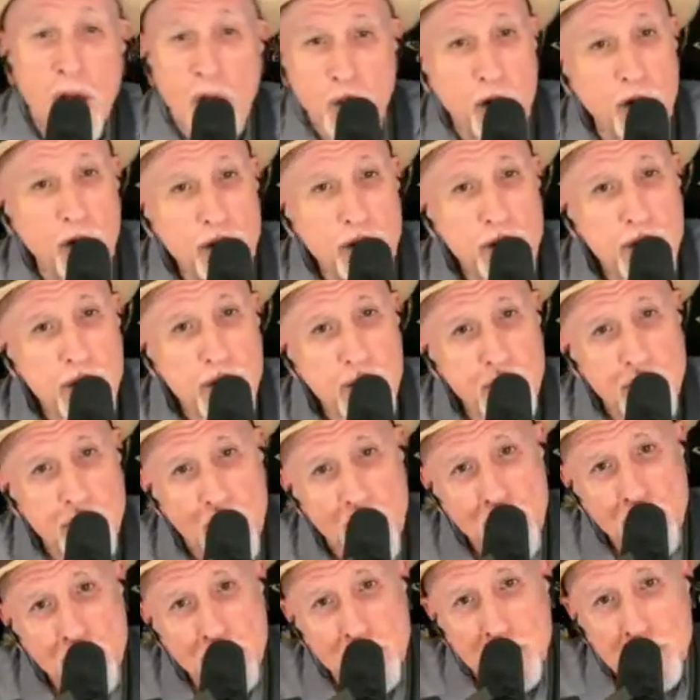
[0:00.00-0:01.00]
Woo,
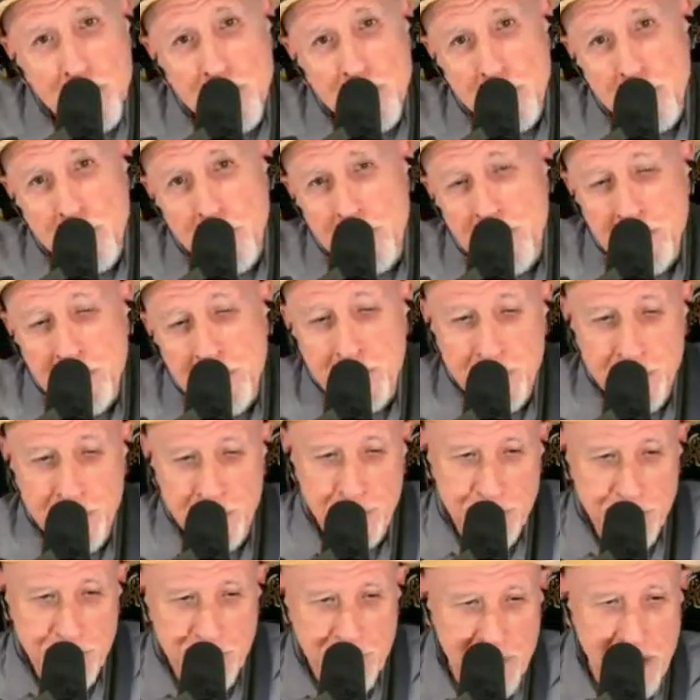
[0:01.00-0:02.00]
woo, woo.
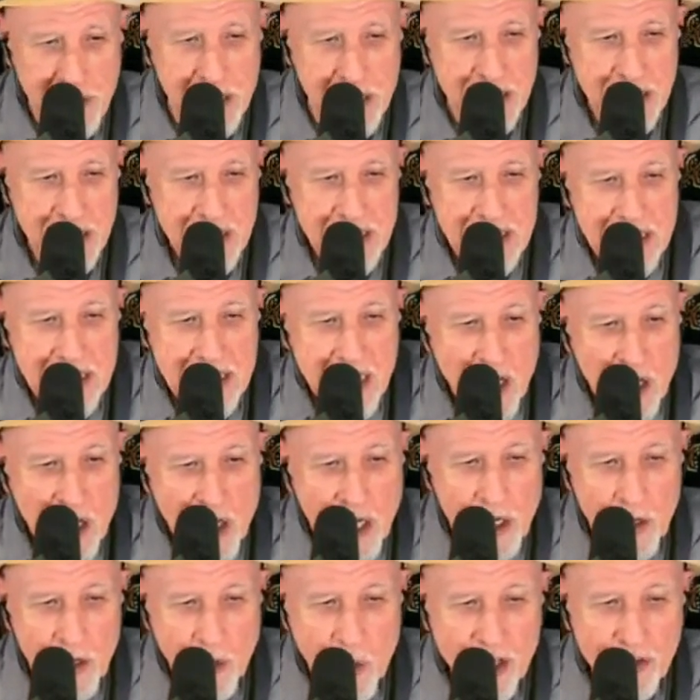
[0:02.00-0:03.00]

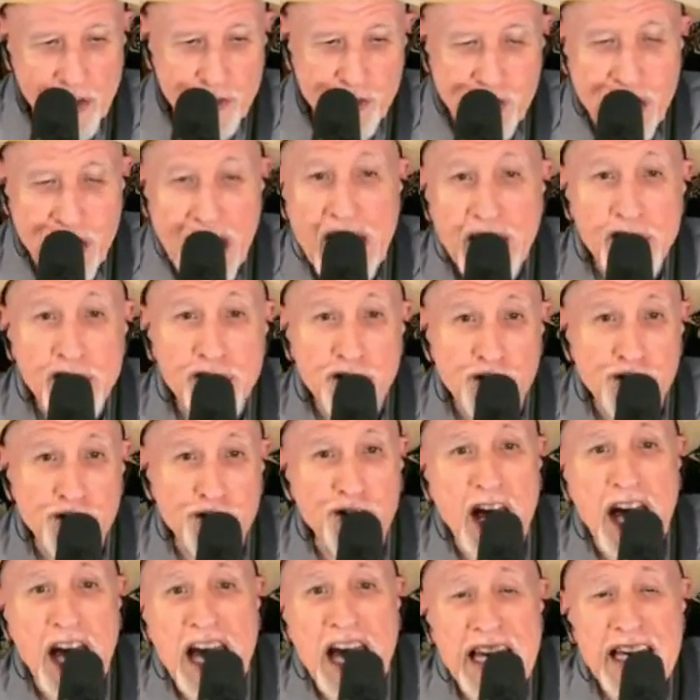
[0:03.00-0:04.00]
What's that you
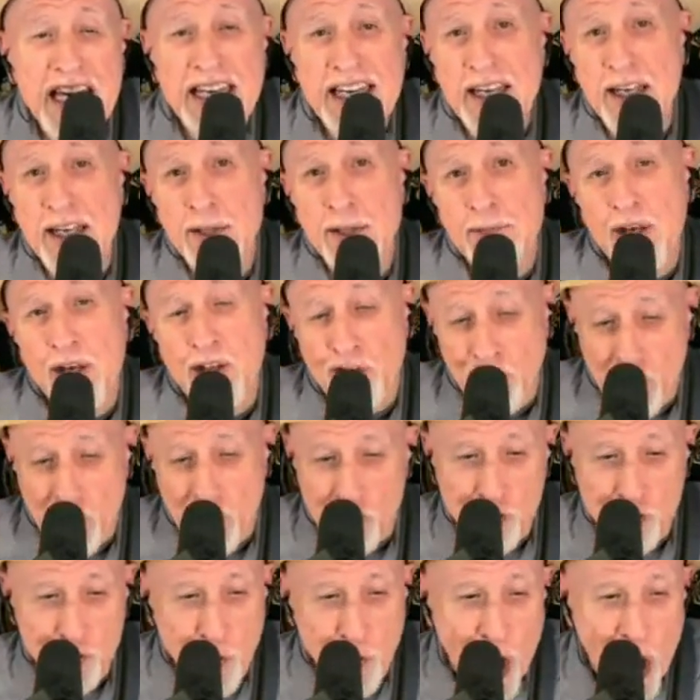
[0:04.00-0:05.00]
say,
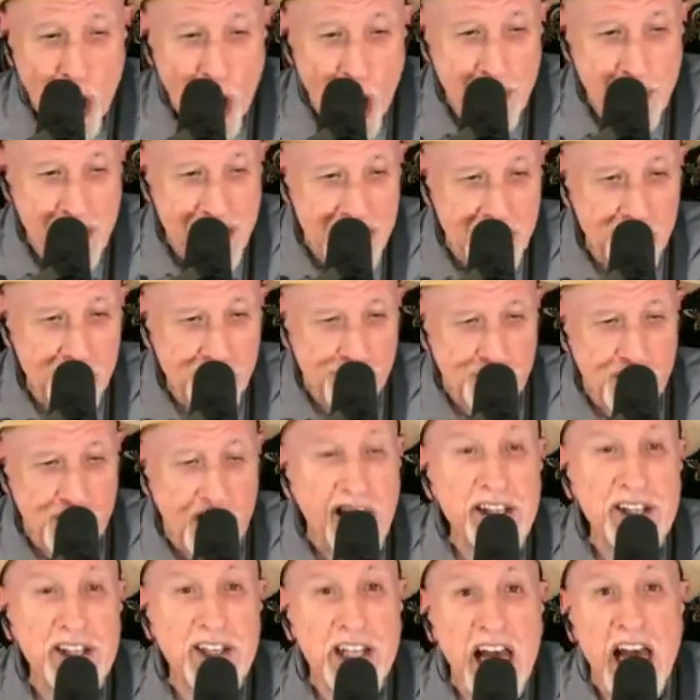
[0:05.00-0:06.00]
Mrs.
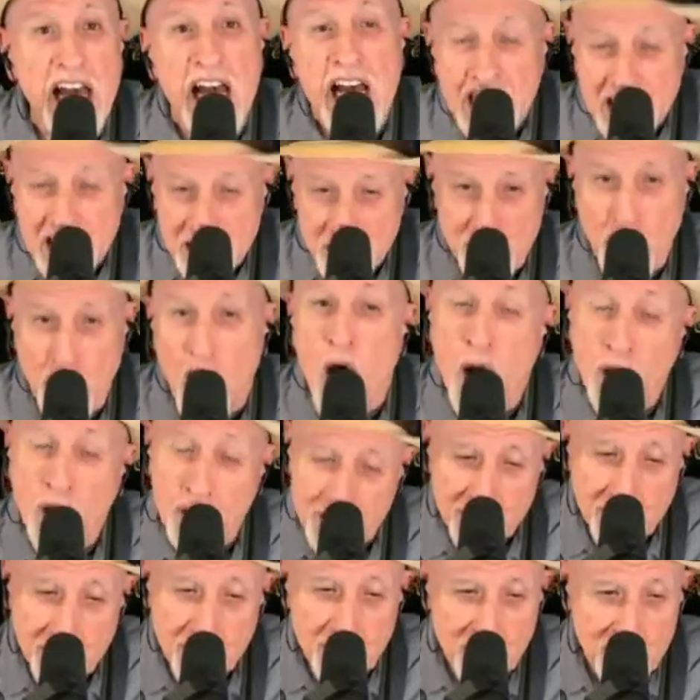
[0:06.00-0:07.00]
Robinson?
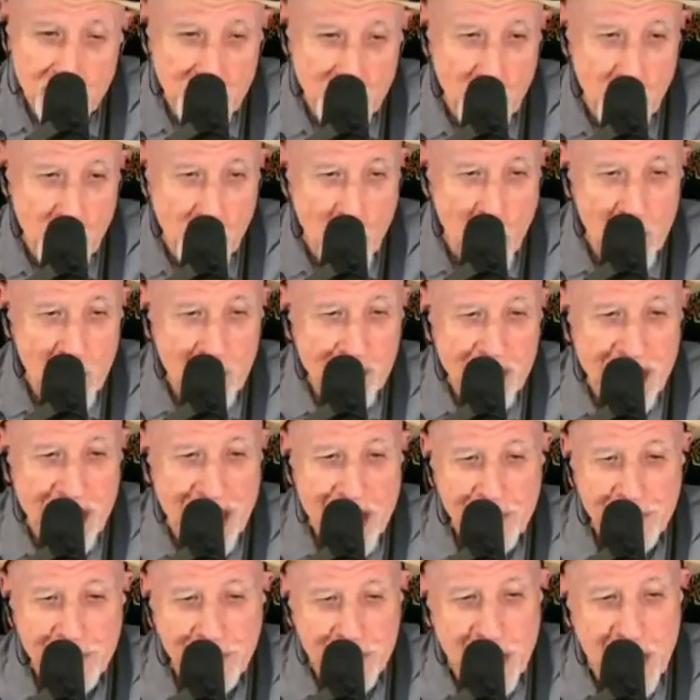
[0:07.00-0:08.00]
Joltin' Joe has
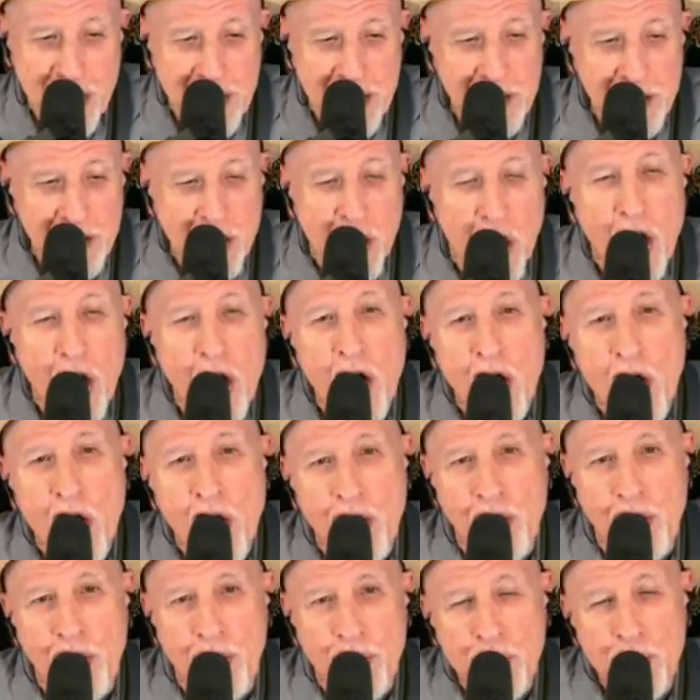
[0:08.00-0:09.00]
left and
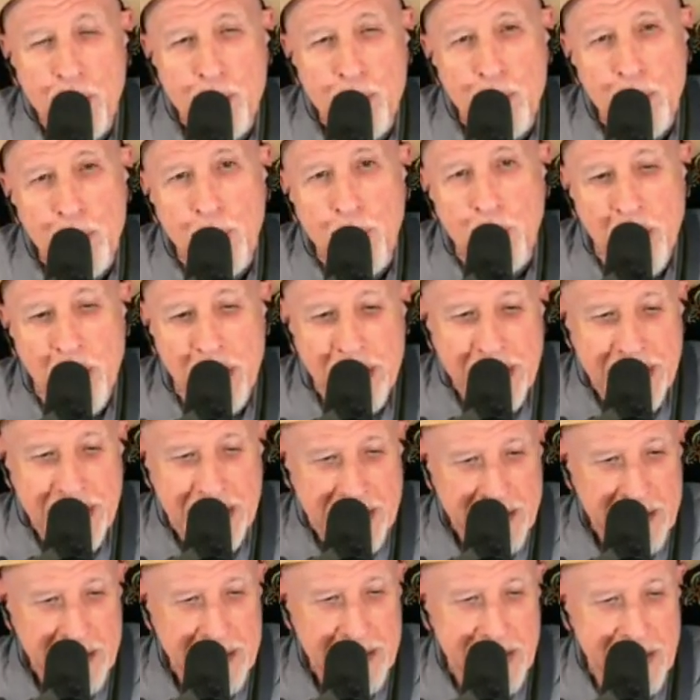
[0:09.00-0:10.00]
gone
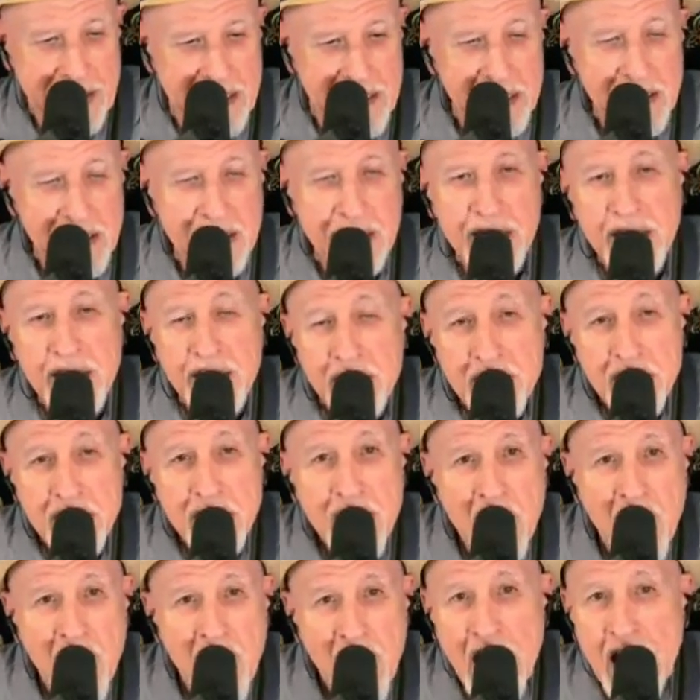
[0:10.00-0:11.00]
away.
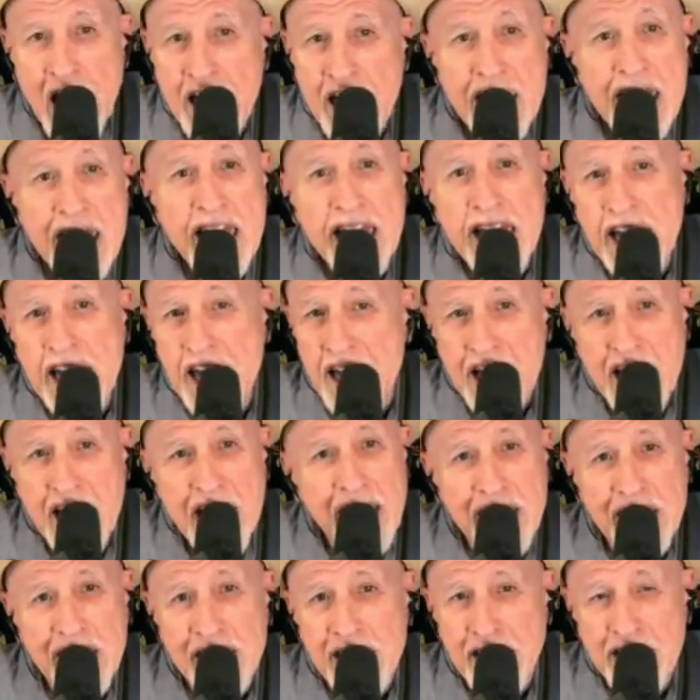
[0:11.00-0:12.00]
Hey,
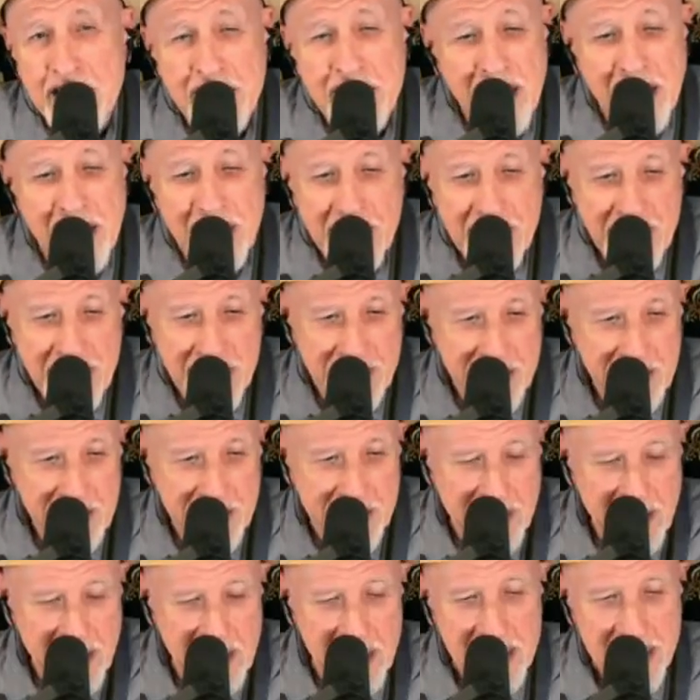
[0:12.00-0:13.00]
hey, hey,
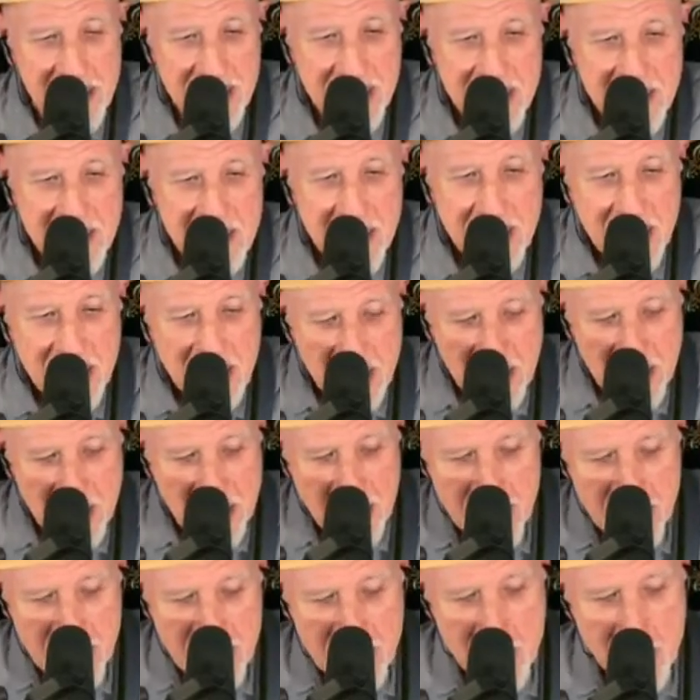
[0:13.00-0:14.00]

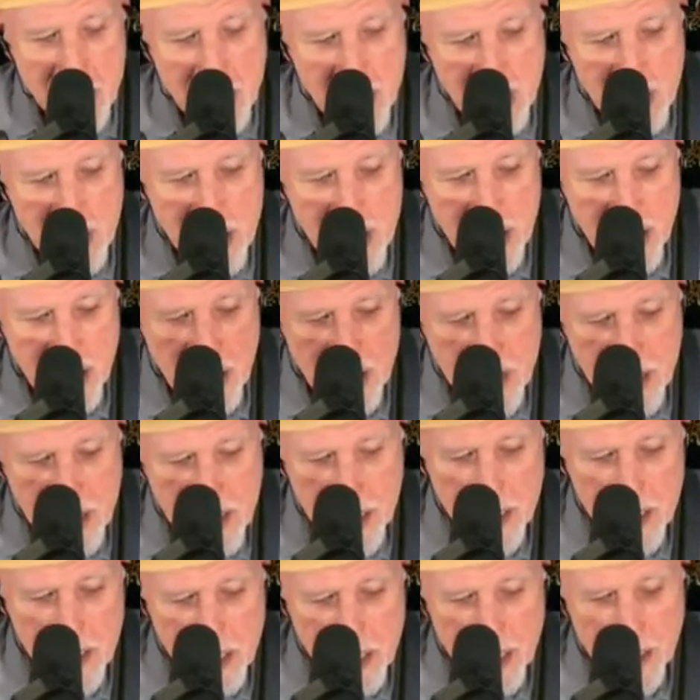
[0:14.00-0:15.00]
hey, hey,
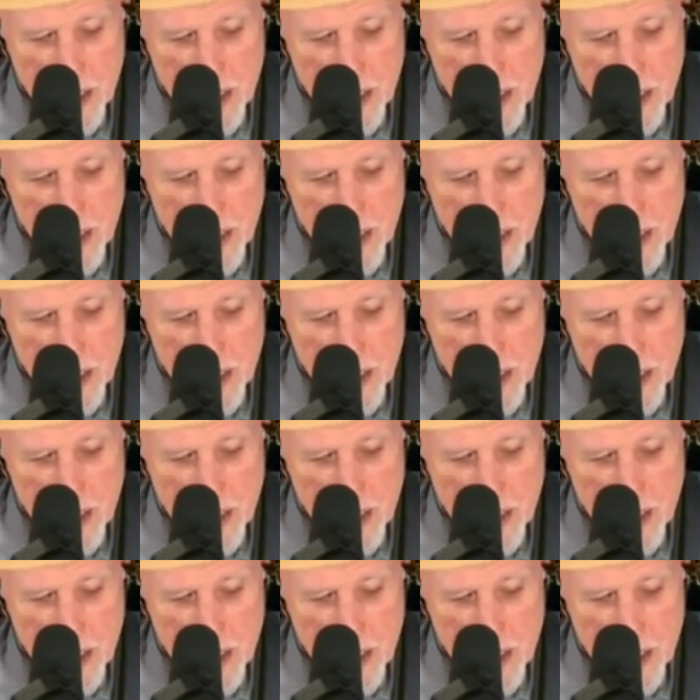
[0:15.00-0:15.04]
hey.